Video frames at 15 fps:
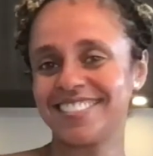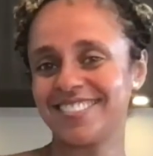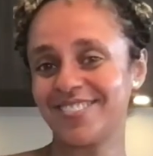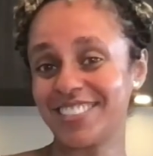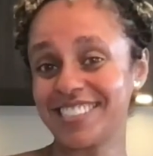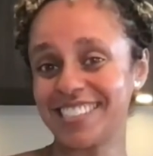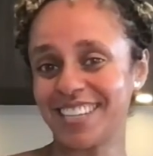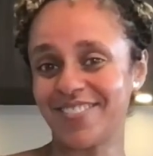with
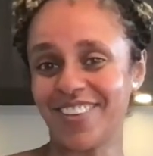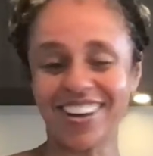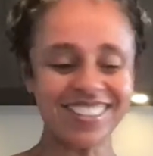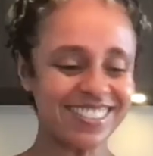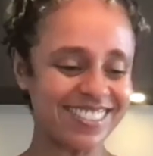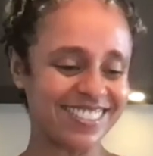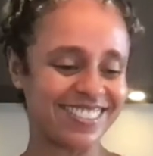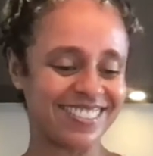sea moss.
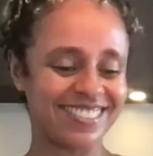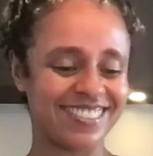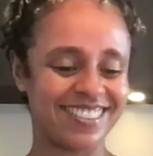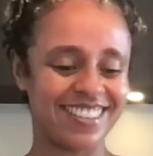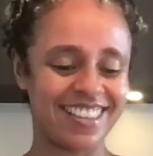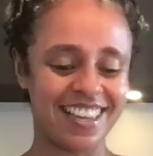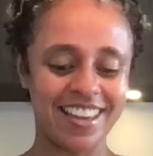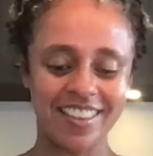
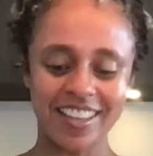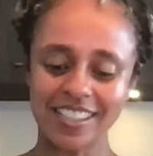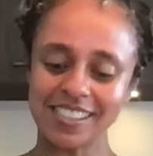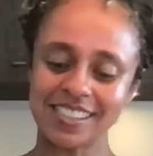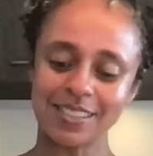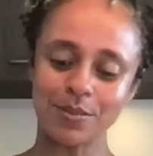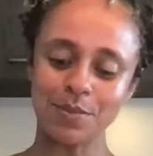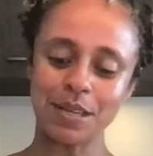This
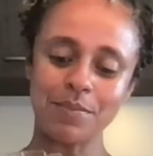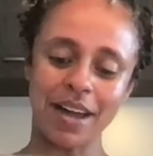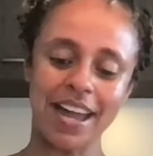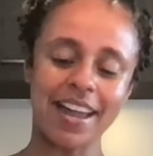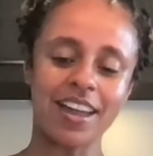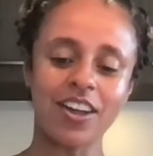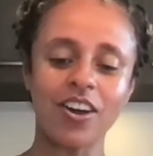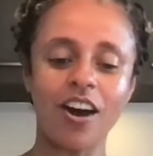will be my
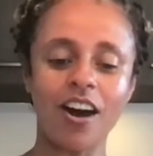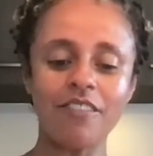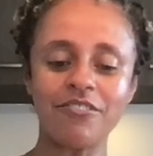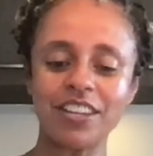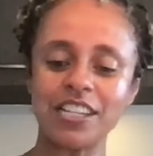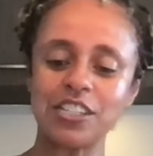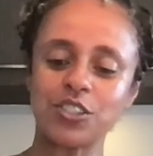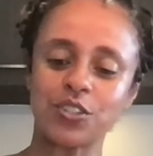
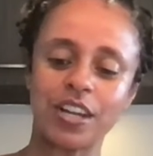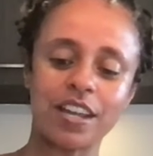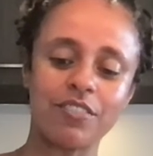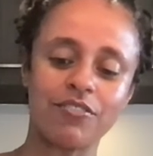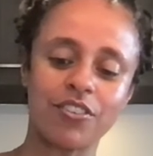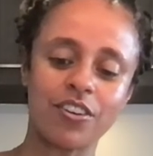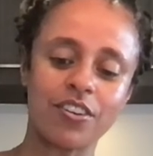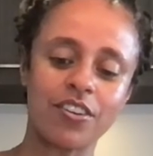coffee drink
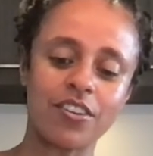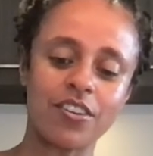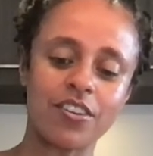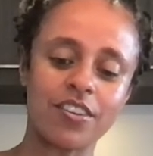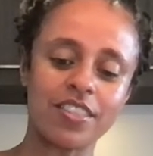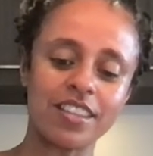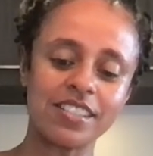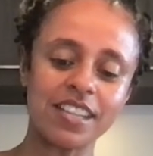for
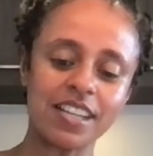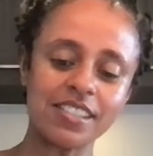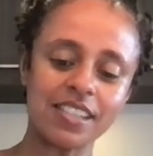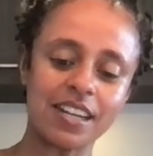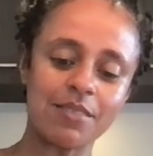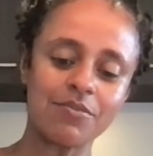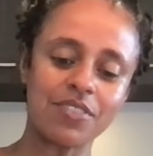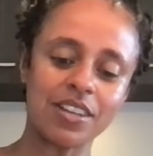the days that
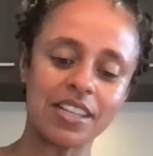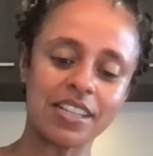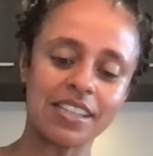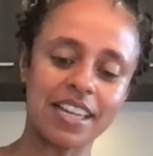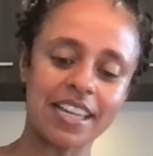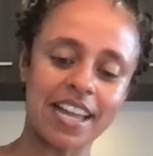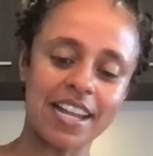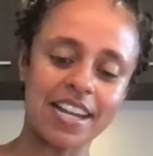I'm feeling like
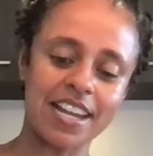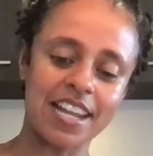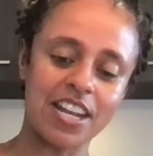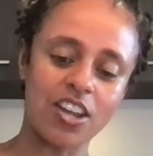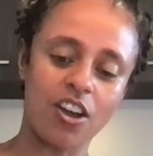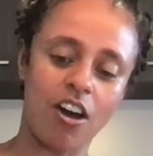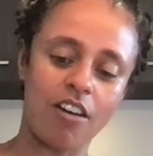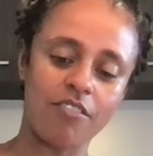I need
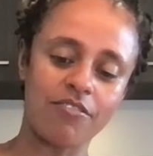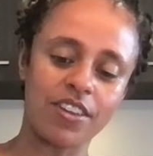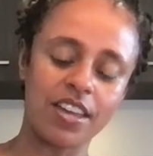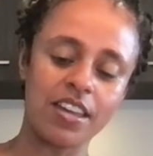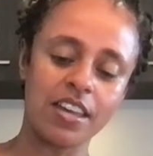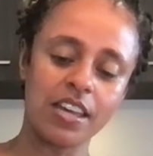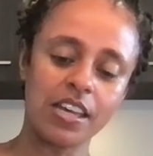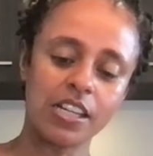coffee.
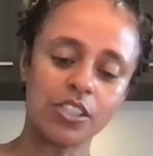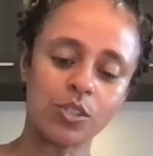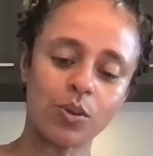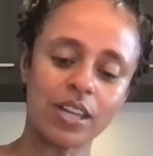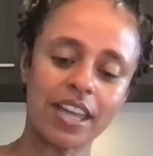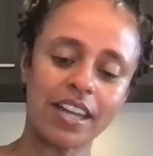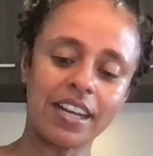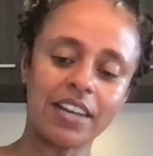So
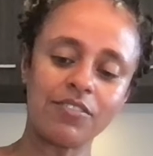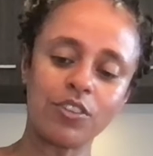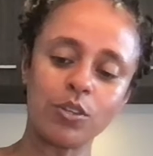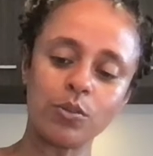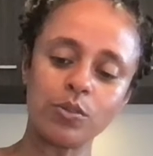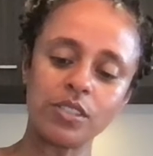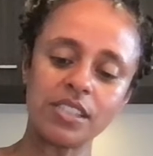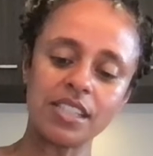again, I
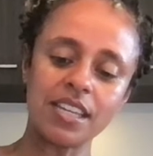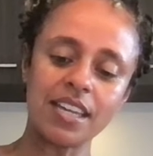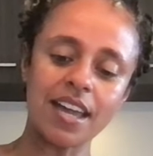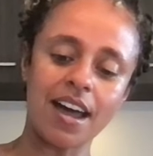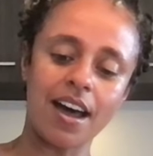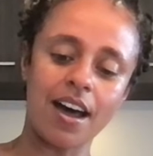use the